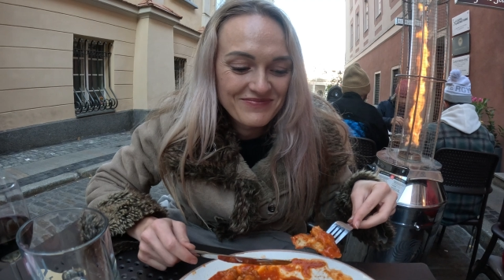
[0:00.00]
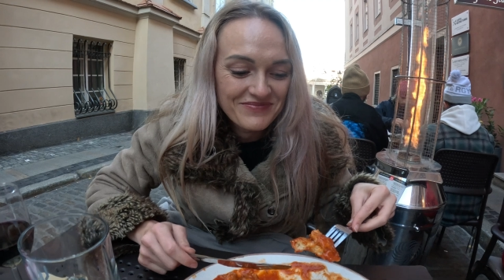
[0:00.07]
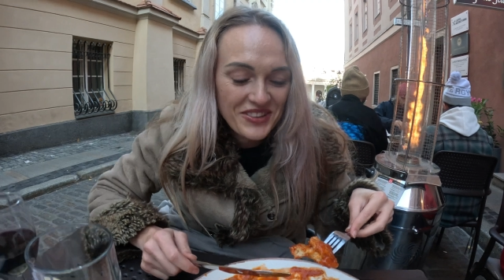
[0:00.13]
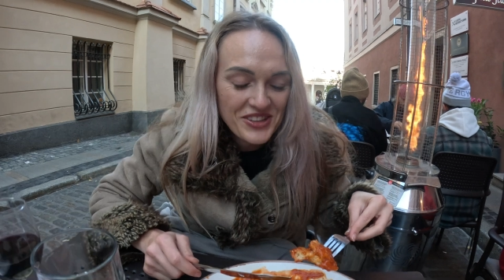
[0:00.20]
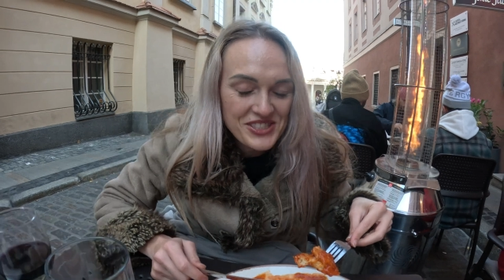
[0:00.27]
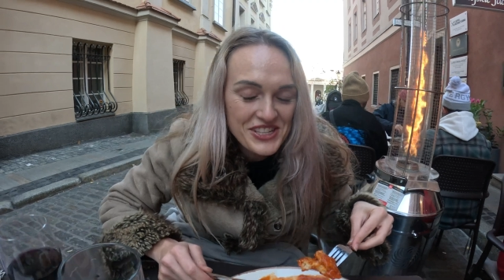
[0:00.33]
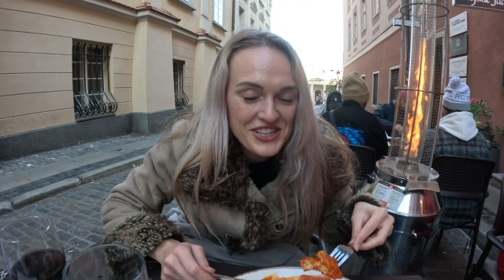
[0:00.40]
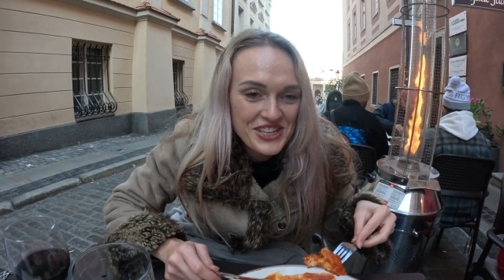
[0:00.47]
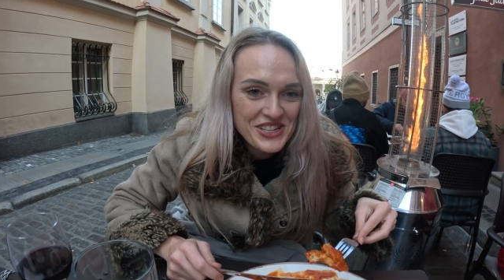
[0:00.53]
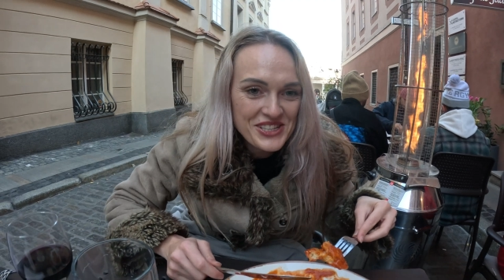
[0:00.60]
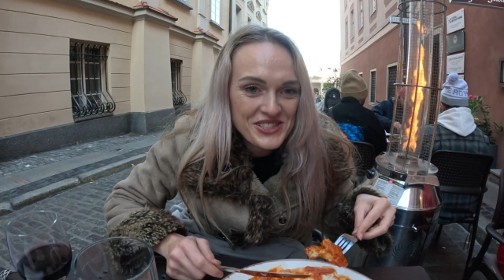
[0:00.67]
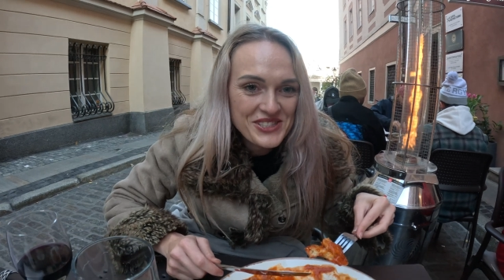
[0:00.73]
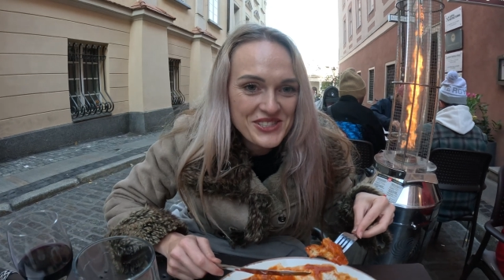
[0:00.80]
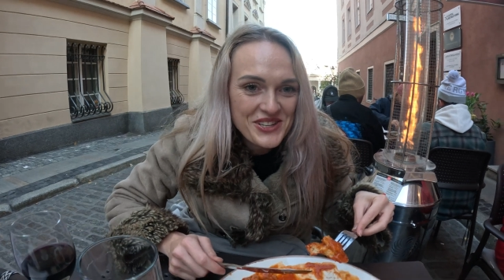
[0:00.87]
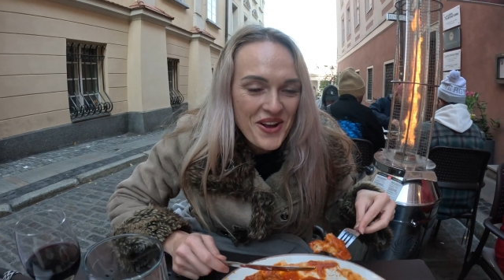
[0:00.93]
This
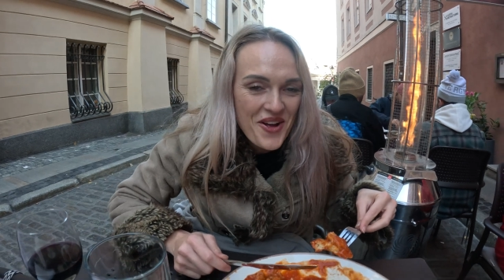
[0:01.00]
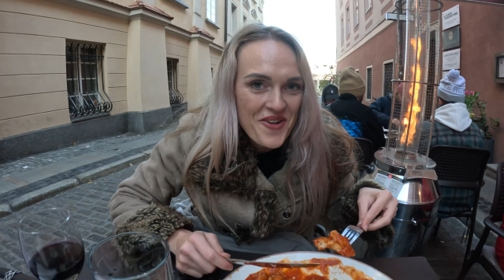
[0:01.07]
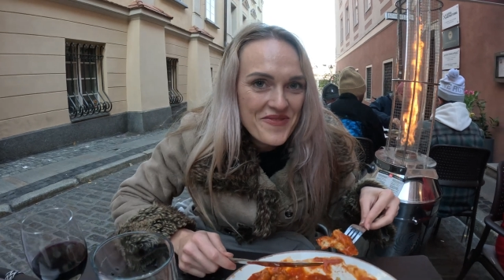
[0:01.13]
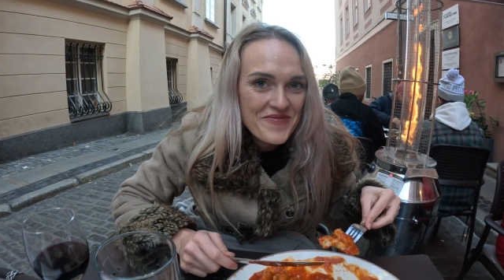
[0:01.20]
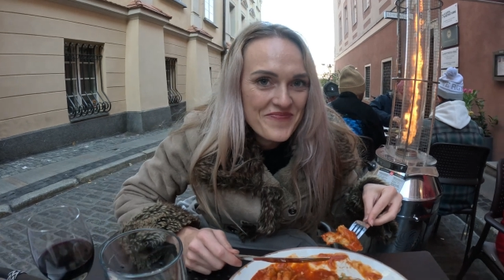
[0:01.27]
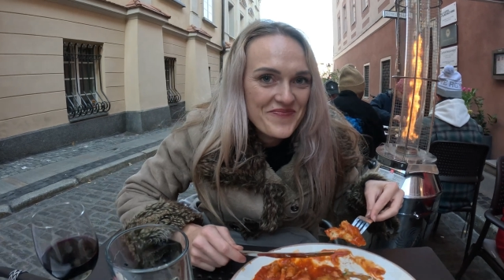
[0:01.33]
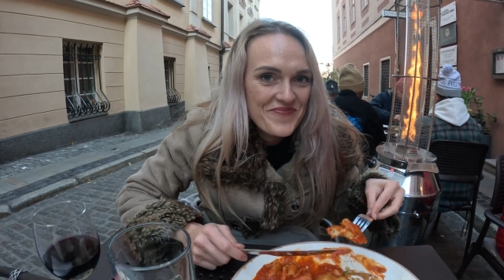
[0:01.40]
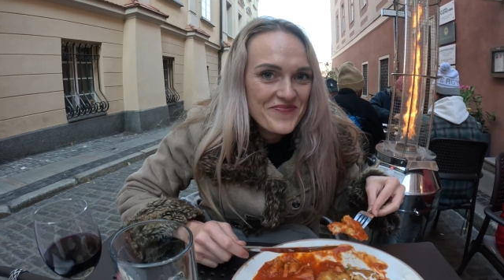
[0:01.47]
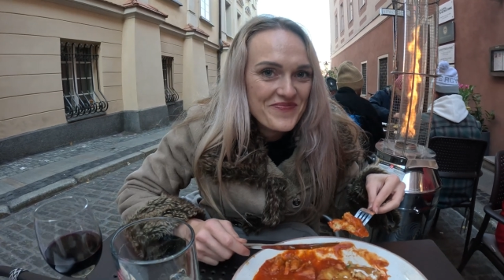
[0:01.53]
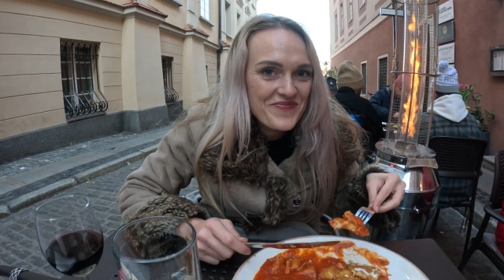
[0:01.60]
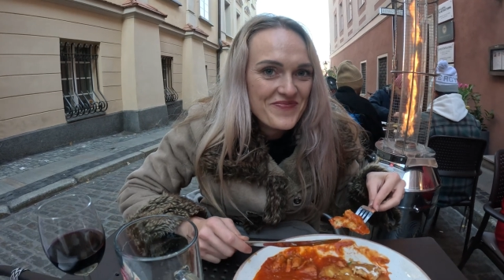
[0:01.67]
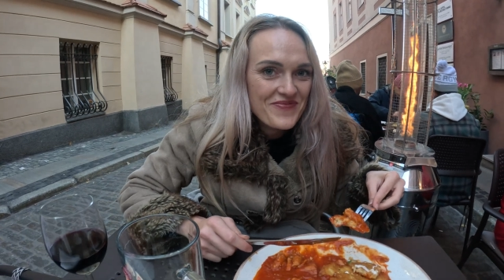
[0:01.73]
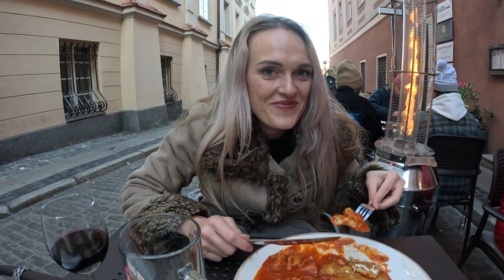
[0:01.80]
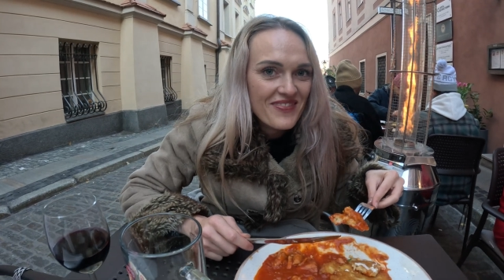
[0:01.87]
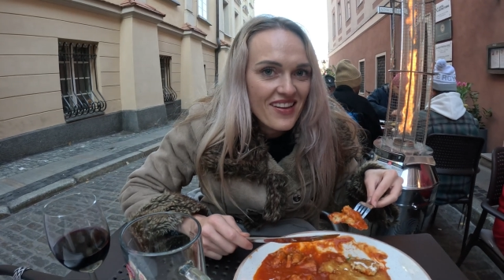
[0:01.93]
is
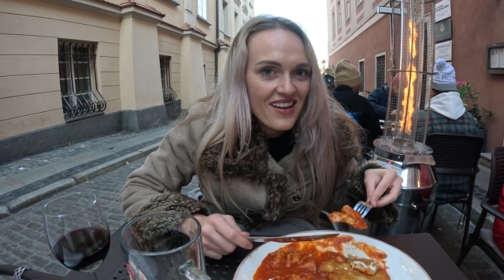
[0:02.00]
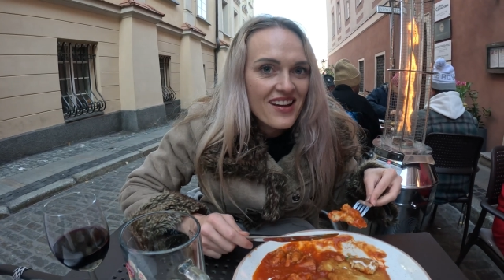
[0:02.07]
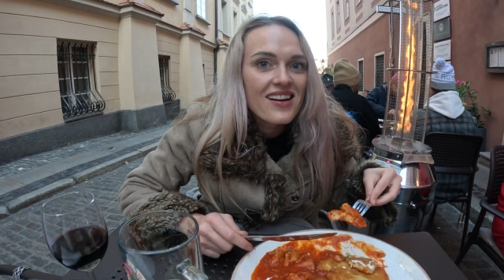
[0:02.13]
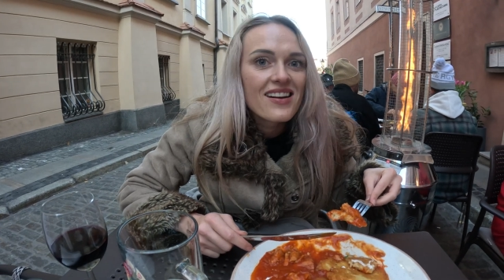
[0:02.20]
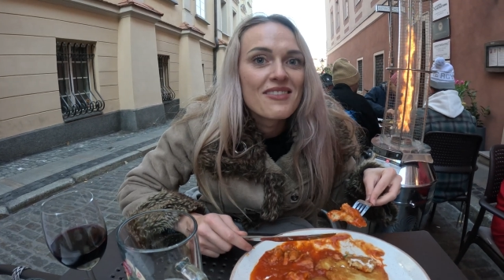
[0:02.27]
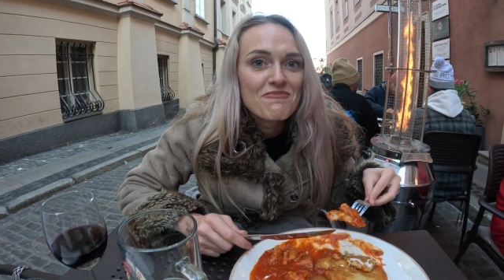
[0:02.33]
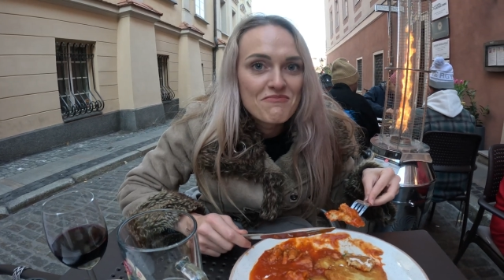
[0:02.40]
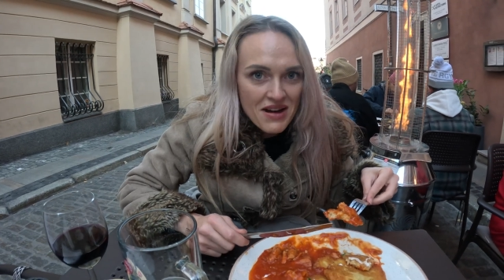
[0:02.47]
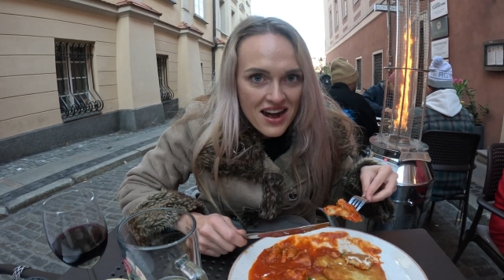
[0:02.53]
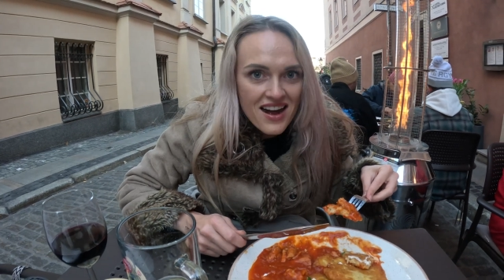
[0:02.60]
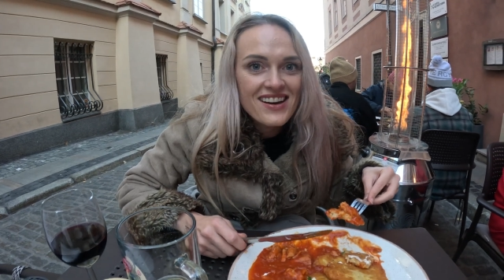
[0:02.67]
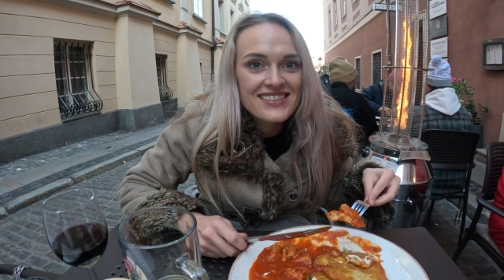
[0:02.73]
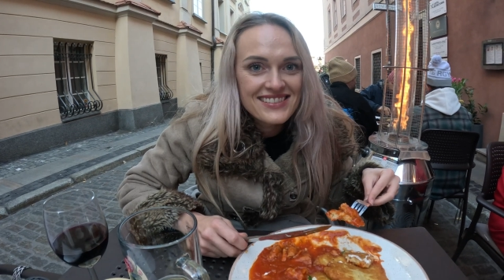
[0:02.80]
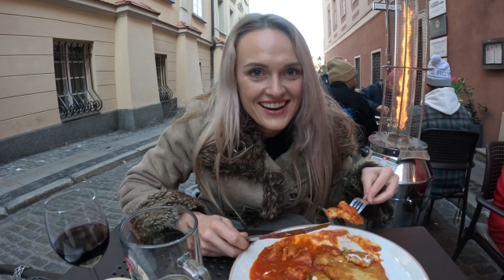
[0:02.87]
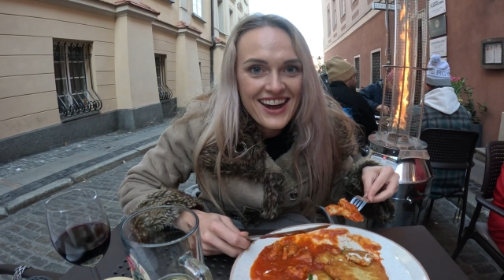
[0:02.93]

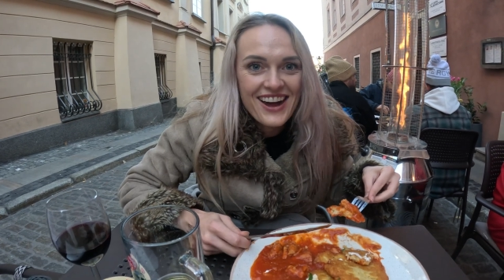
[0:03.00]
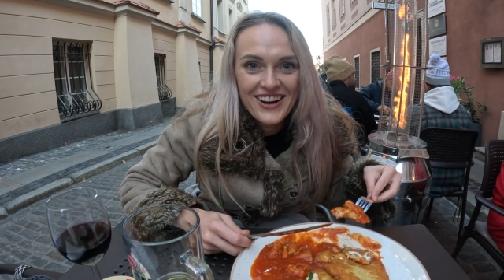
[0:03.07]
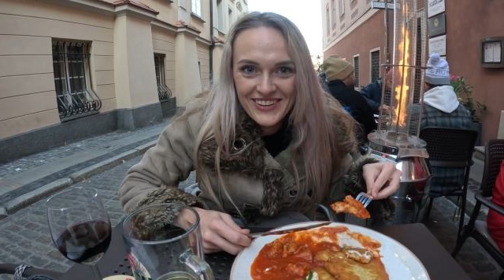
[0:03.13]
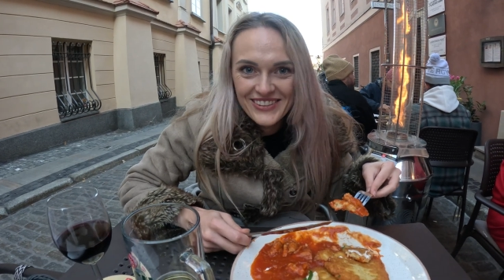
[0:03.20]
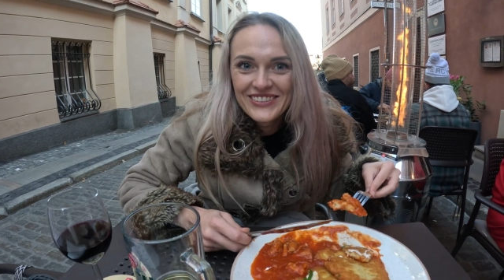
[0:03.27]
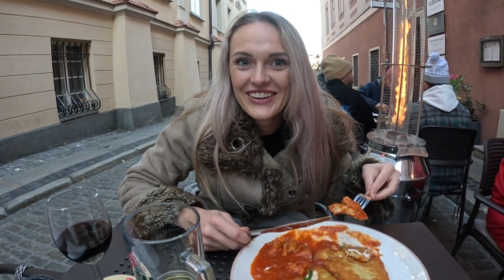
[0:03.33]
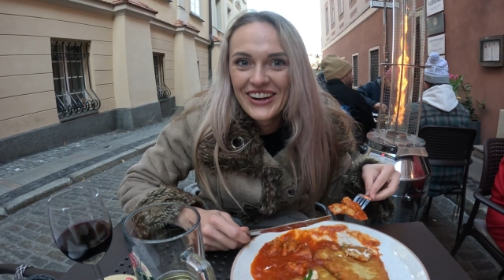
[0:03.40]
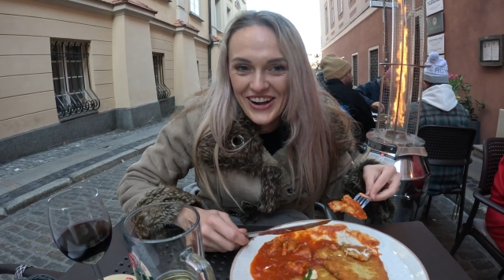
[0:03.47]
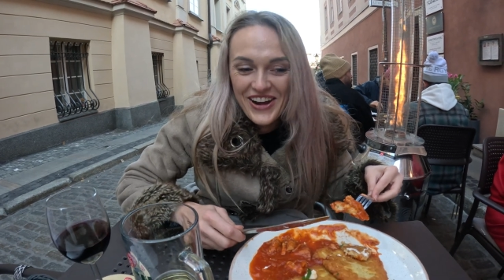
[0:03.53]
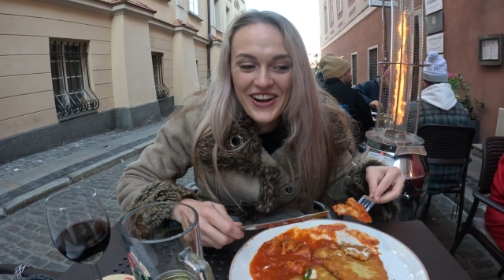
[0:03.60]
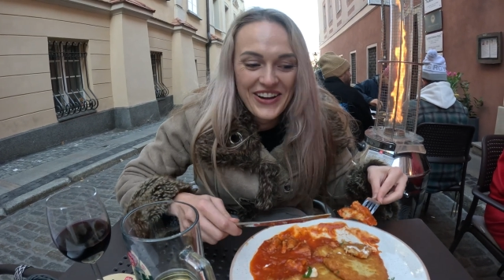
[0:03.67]
mine now.